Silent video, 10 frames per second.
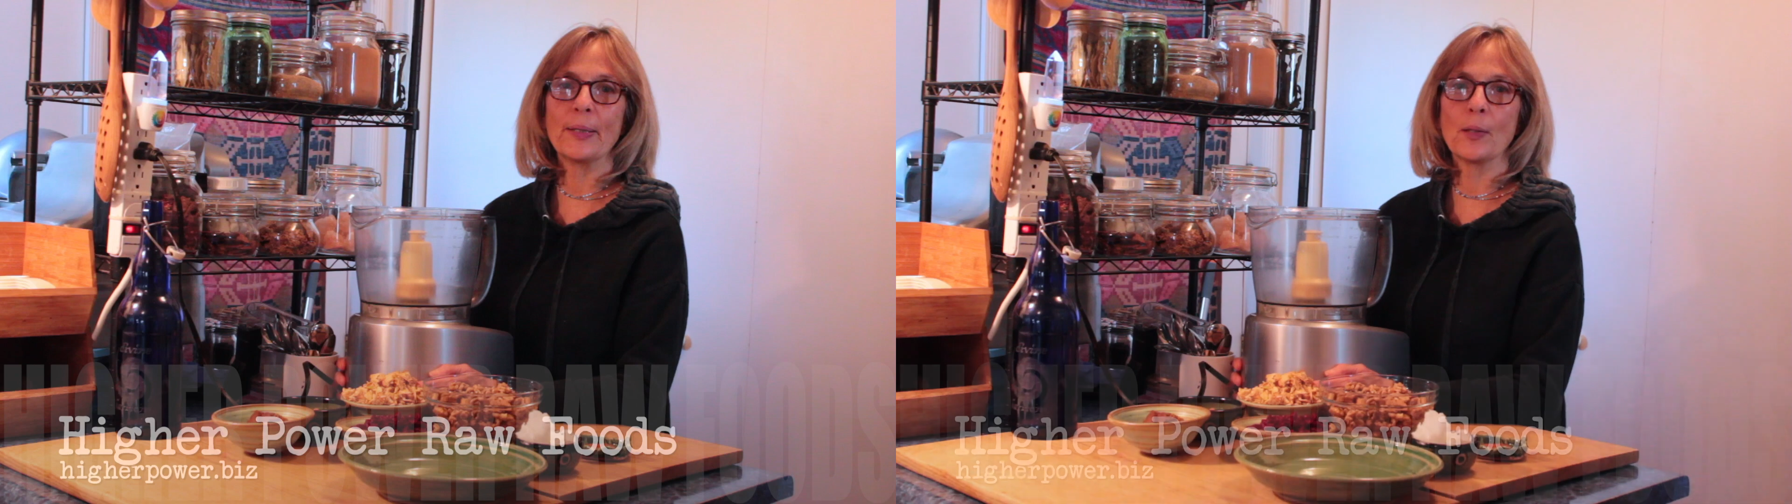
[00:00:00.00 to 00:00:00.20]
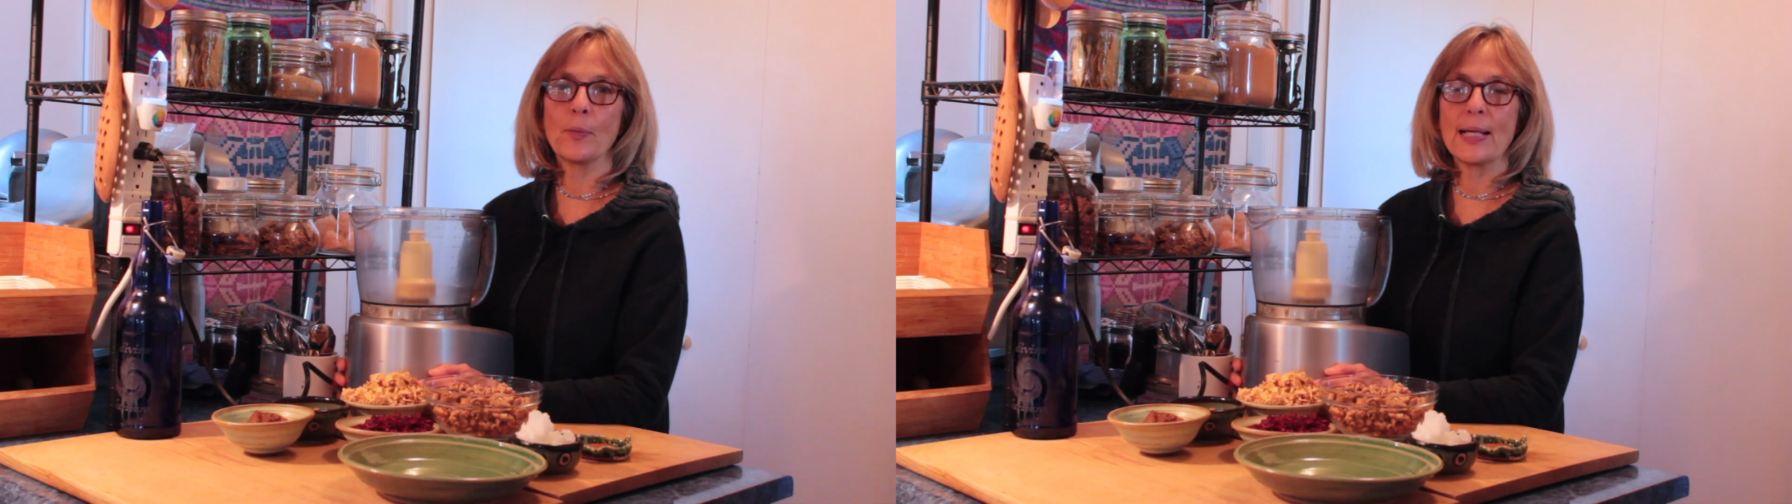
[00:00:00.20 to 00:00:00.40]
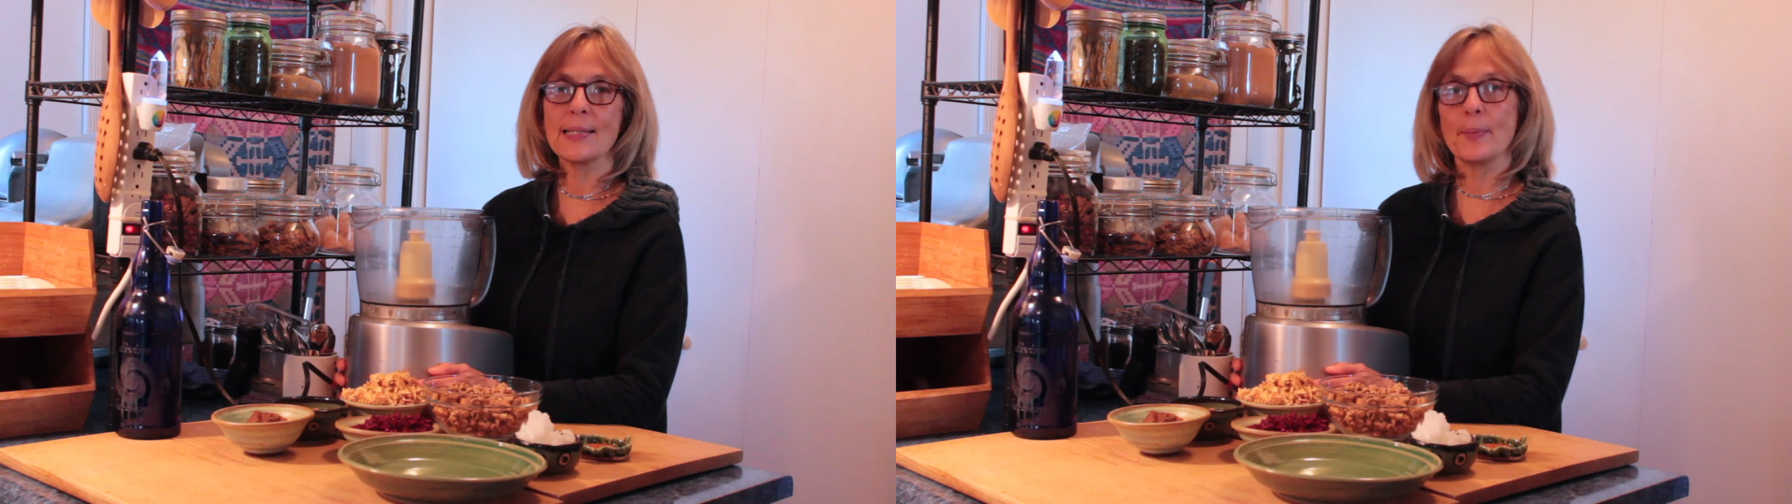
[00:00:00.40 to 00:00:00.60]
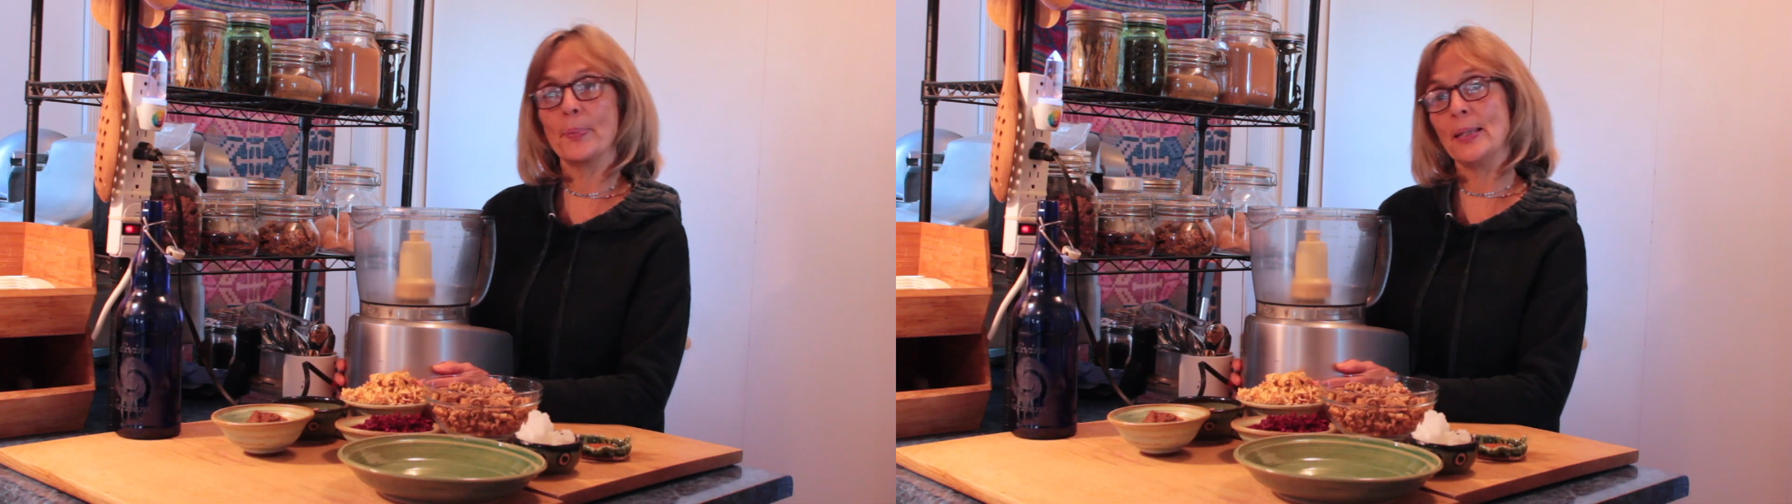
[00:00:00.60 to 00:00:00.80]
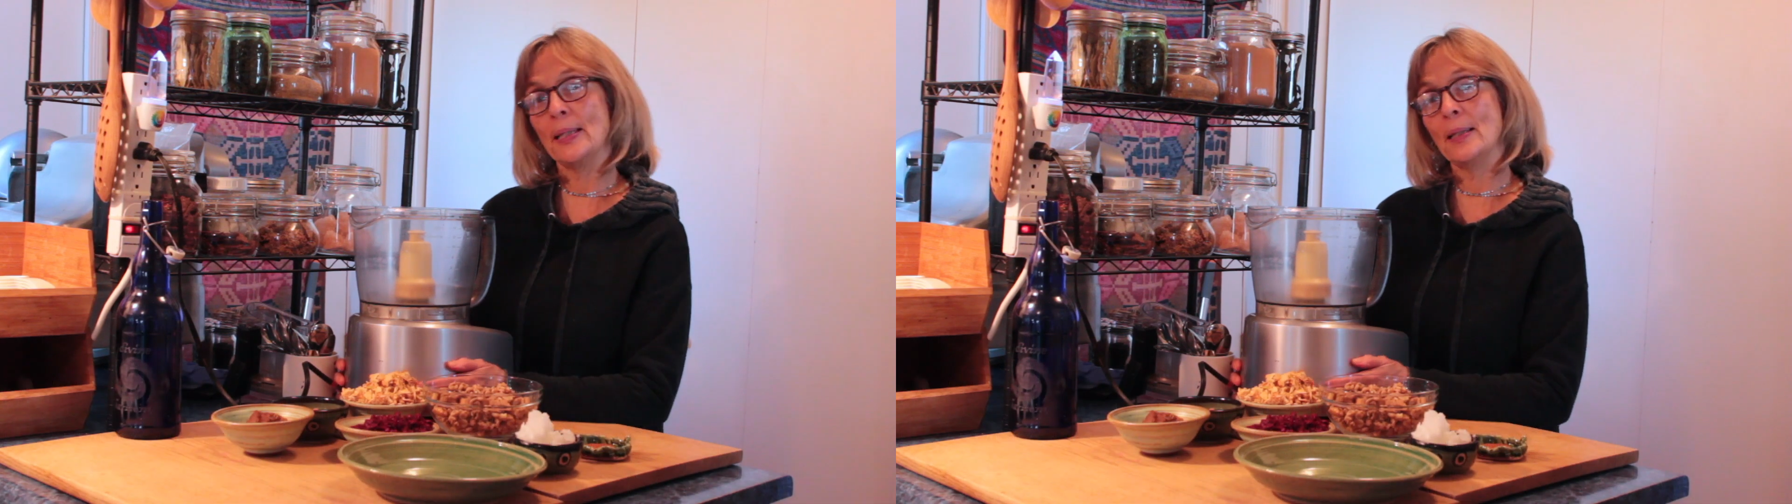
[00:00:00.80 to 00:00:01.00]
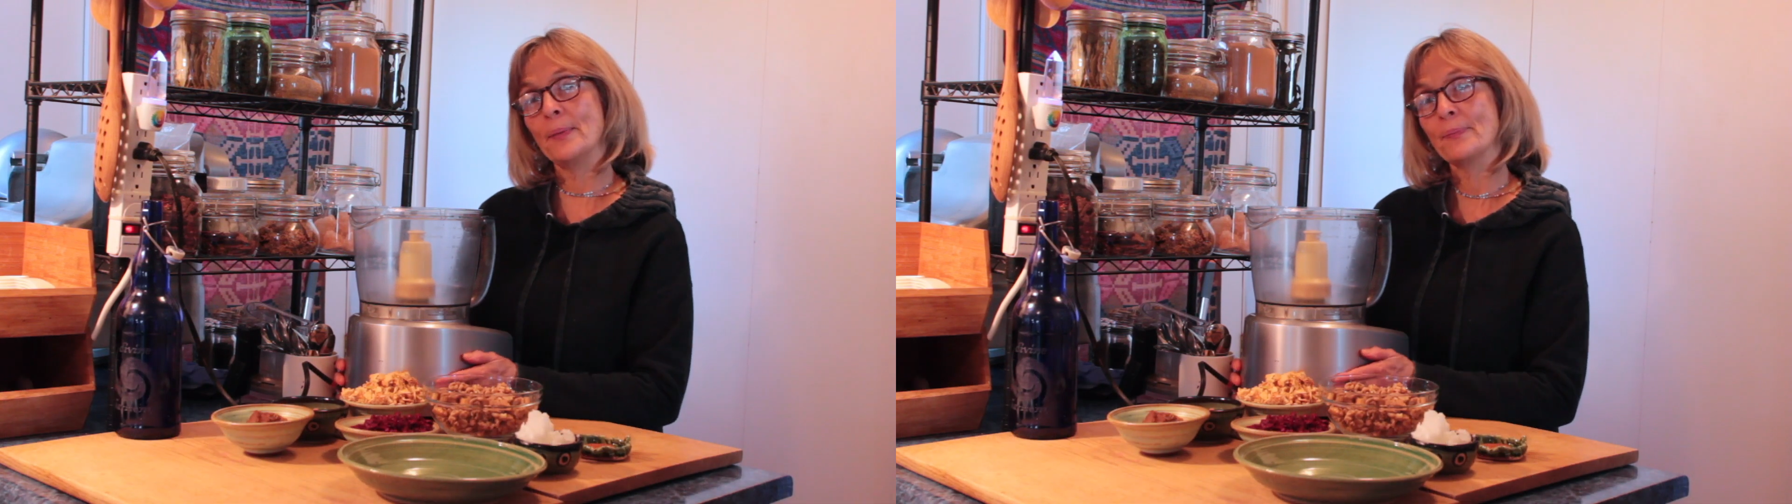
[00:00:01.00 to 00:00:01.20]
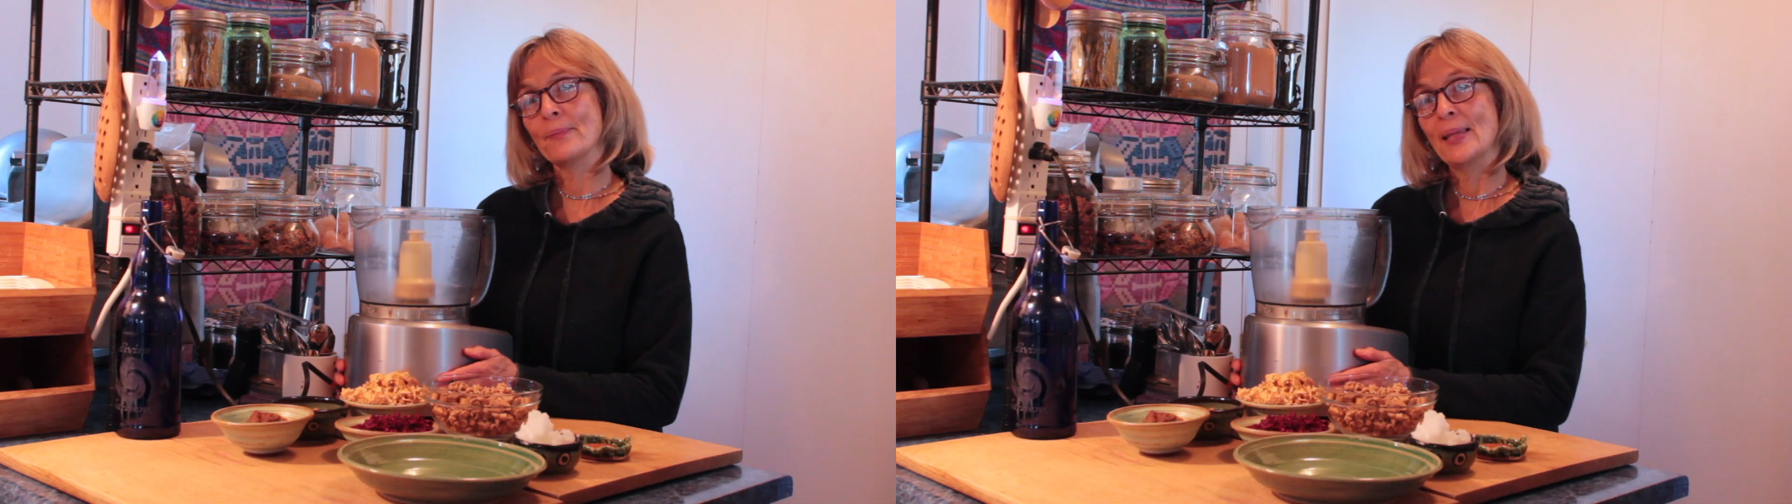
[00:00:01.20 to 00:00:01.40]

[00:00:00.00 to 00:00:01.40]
bring a recipe